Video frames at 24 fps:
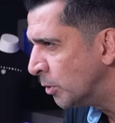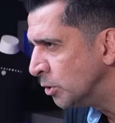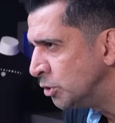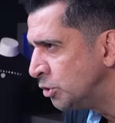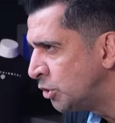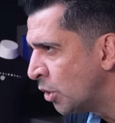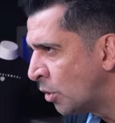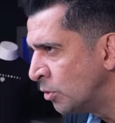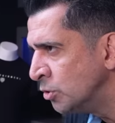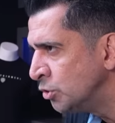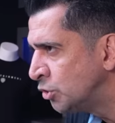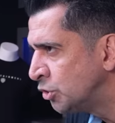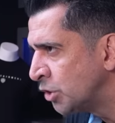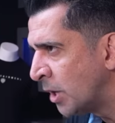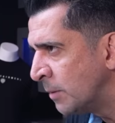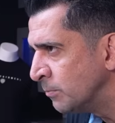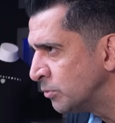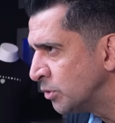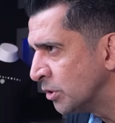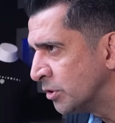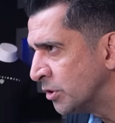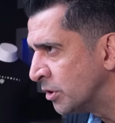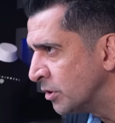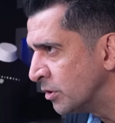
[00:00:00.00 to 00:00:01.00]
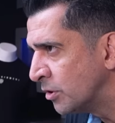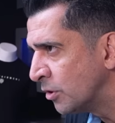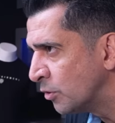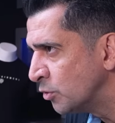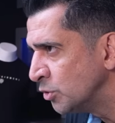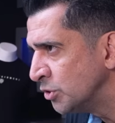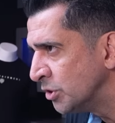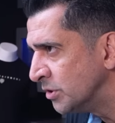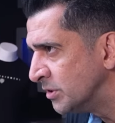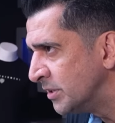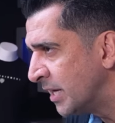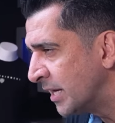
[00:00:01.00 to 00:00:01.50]
But don't jump to
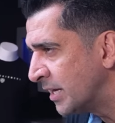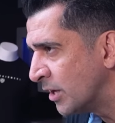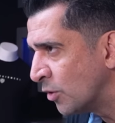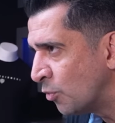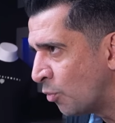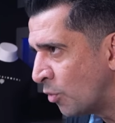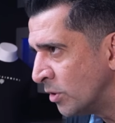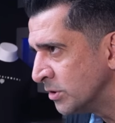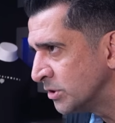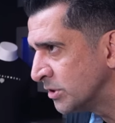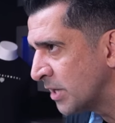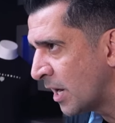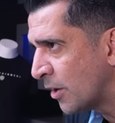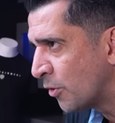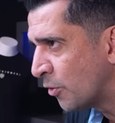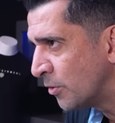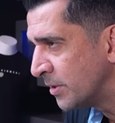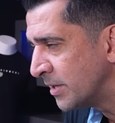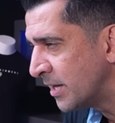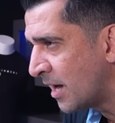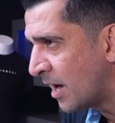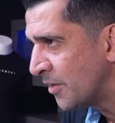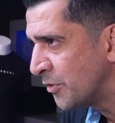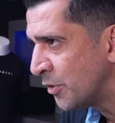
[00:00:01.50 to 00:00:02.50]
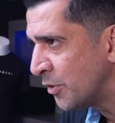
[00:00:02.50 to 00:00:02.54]
conclusion taking one side or the